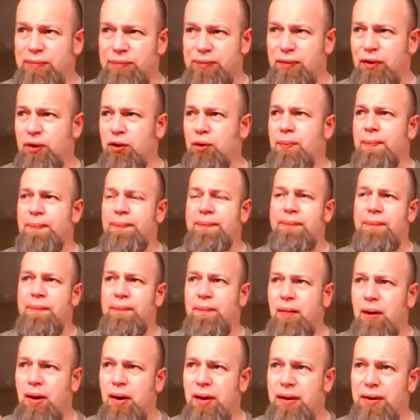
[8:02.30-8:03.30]
grapefruit.
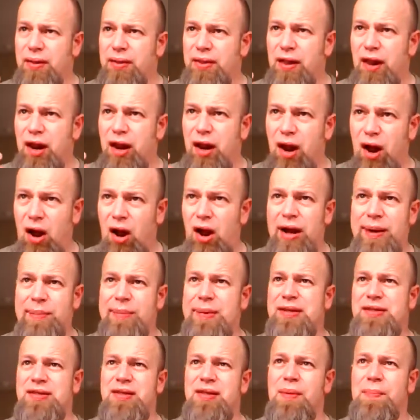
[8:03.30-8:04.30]
The
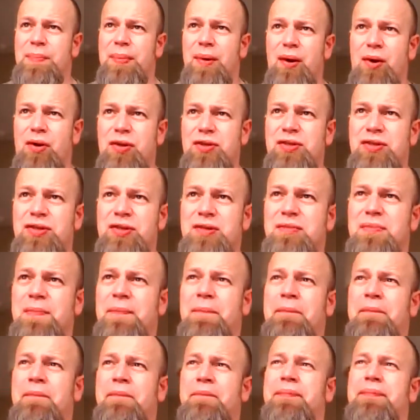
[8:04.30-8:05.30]
lime is the
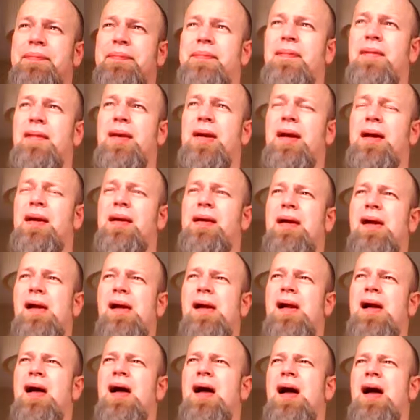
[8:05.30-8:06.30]
boss,
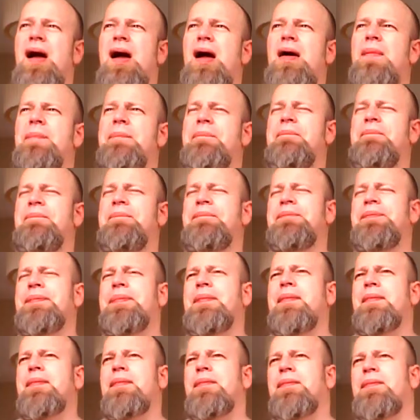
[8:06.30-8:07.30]
um,
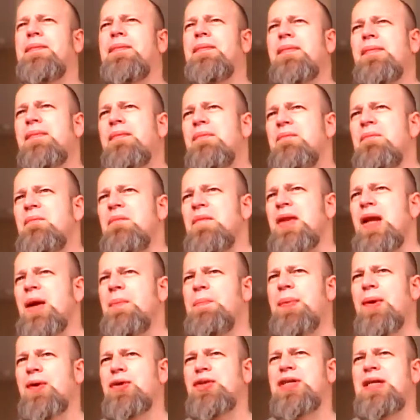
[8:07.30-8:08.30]

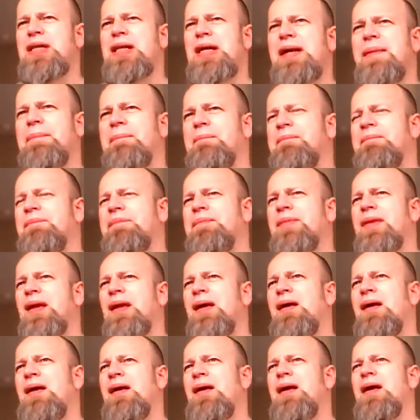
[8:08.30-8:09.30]
boss in it.
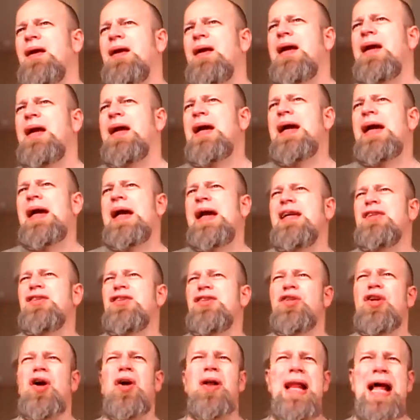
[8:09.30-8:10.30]

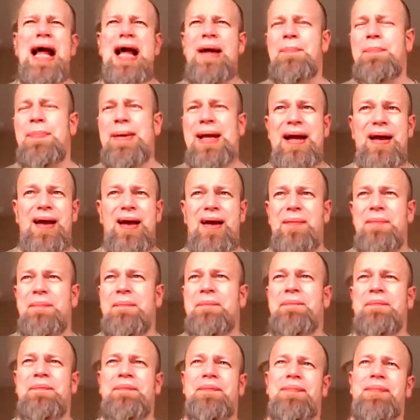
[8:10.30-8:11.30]
It's not that
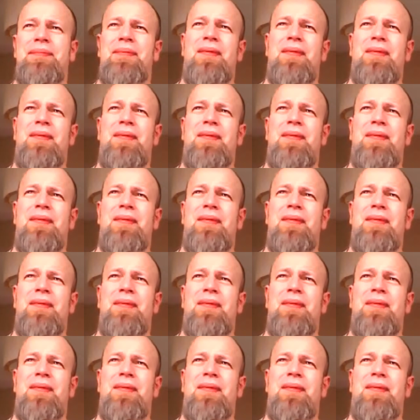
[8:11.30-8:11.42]
bitter.